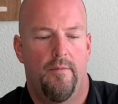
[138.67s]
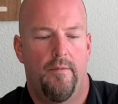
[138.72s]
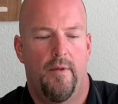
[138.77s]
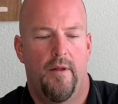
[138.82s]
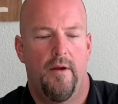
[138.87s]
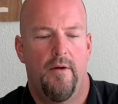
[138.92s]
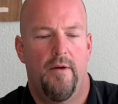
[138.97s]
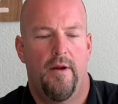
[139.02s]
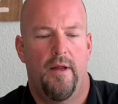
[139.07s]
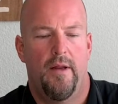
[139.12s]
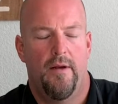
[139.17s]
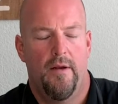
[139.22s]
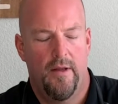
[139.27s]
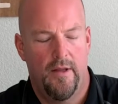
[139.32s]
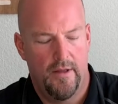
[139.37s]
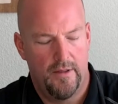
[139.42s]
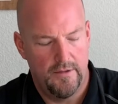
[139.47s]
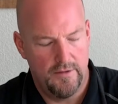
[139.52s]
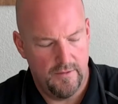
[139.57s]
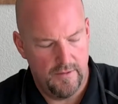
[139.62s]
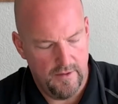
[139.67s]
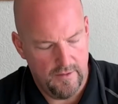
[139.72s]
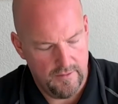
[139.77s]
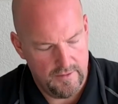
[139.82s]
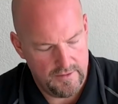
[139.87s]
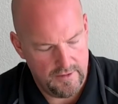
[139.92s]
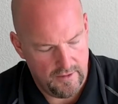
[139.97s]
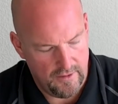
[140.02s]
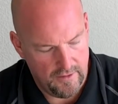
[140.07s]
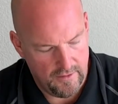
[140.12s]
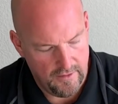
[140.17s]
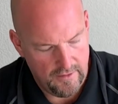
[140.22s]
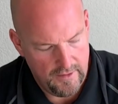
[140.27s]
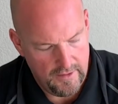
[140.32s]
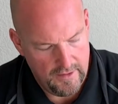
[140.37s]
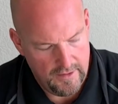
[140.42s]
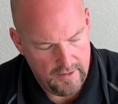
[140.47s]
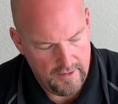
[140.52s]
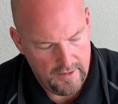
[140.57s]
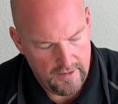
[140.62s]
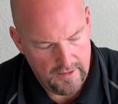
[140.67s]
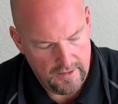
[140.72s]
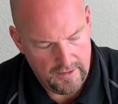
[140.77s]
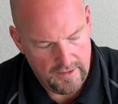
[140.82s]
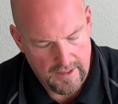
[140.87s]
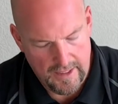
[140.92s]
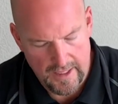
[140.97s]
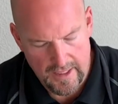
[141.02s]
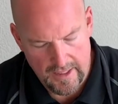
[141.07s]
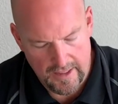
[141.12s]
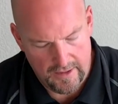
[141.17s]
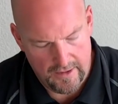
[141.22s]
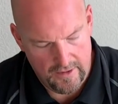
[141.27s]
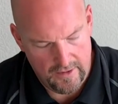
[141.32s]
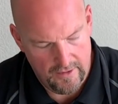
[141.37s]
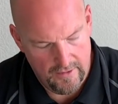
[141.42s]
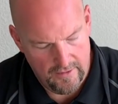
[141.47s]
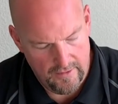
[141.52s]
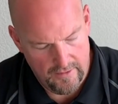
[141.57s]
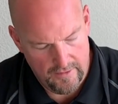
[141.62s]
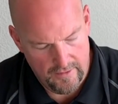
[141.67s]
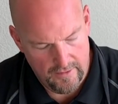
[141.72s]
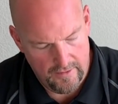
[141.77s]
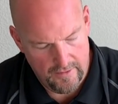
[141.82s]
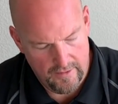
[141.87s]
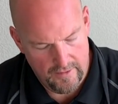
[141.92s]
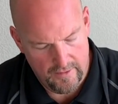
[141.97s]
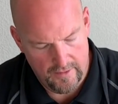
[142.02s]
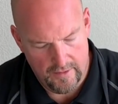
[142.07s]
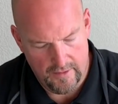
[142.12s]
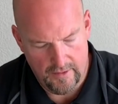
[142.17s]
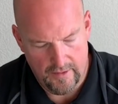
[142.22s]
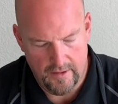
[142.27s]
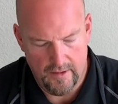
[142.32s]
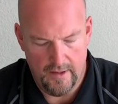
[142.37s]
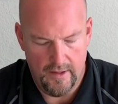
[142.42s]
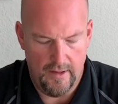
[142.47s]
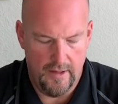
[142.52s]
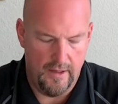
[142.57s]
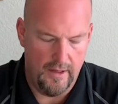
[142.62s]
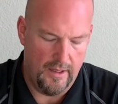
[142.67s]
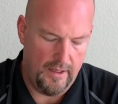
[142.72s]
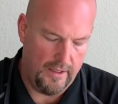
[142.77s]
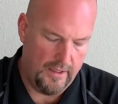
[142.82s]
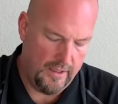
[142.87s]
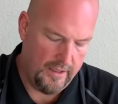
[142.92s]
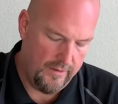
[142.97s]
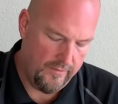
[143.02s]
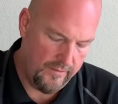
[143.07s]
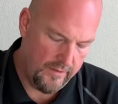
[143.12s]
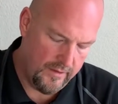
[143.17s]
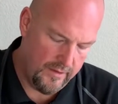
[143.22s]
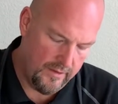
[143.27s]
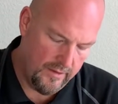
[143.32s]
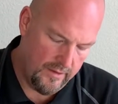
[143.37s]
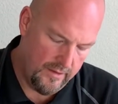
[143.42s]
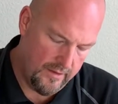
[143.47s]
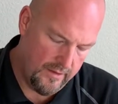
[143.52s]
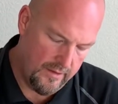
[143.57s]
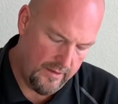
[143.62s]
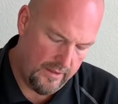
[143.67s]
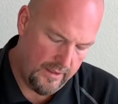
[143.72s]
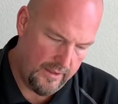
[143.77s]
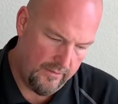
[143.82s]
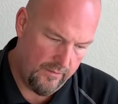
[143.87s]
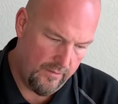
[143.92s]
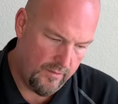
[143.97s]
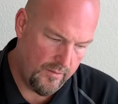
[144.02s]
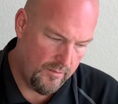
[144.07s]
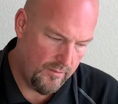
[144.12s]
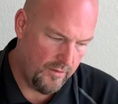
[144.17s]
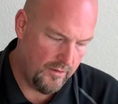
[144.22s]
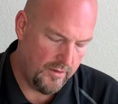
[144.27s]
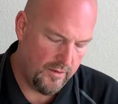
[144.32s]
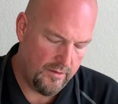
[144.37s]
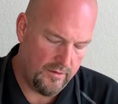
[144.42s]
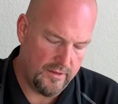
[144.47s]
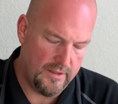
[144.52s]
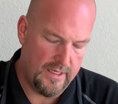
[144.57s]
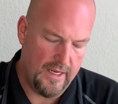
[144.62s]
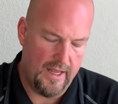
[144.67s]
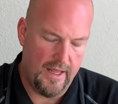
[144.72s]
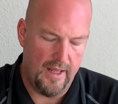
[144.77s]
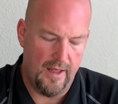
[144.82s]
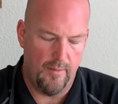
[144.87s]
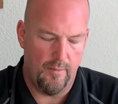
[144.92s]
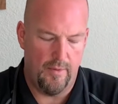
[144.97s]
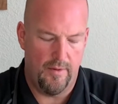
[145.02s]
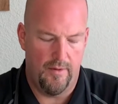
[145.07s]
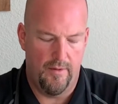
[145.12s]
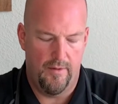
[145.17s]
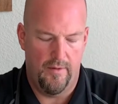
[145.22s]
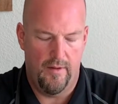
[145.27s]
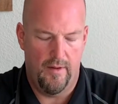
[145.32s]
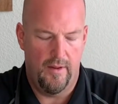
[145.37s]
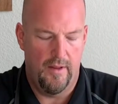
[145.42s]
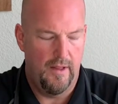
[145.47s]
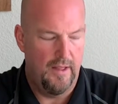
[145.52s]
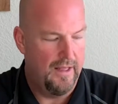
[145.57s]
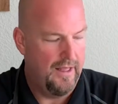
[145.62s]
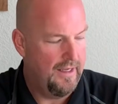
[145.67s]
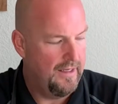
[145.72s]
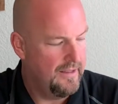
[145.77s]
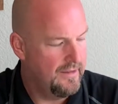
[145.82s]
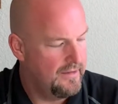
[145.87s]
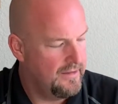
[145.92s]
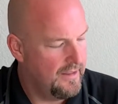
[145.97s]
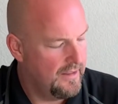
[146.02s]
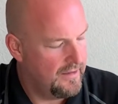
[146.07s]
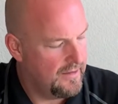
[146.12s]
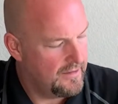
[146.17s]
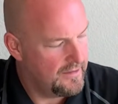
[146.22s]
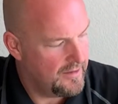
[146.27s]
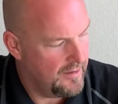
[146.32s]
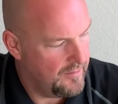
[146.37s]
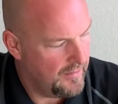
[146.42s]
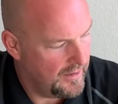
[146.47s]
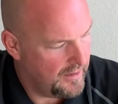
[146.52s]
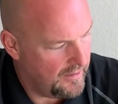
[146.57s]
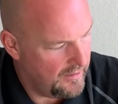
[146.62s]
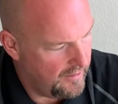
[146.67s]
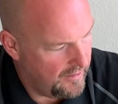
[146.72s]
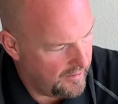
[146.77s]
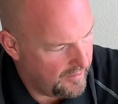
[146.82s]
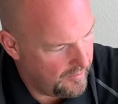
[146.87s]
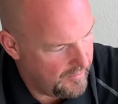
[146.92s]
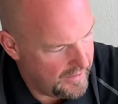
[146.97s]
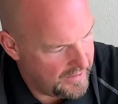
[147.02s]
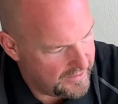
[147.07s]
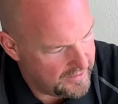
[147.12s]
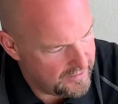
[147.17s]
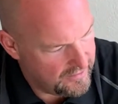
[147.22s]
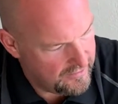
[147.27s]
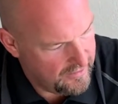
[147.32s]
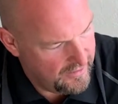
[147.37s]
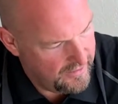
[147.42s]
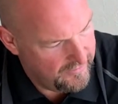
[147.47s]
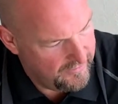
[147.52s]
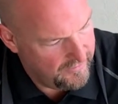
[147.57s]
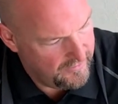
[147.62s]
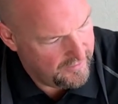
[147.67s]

All right, so here is our cake. I can even give it one more little tap. I can set this on my cloth mat to dry for a